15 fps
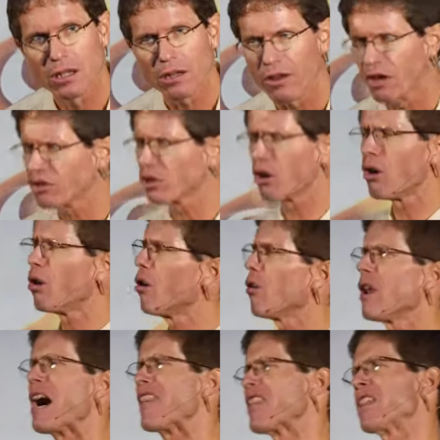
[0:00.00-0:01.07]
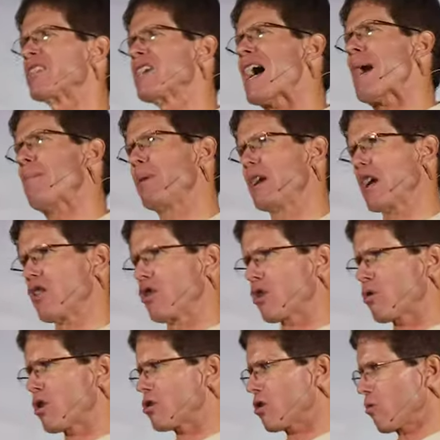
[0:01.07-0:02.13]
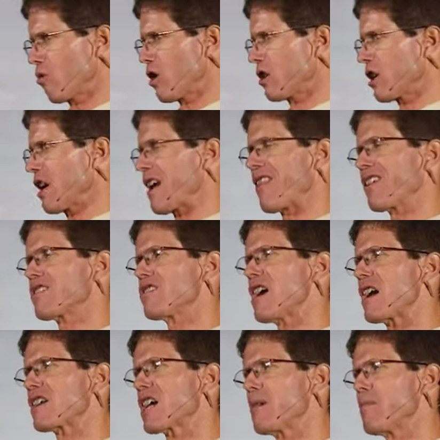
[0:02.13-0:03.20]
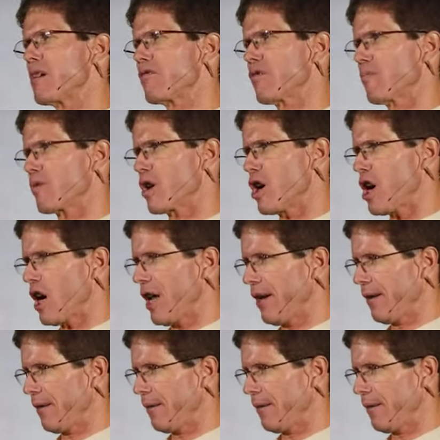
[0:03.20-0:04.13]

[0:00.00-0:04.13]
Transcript: There's a whole lot that's happening in the Christian world today that's not coming from God.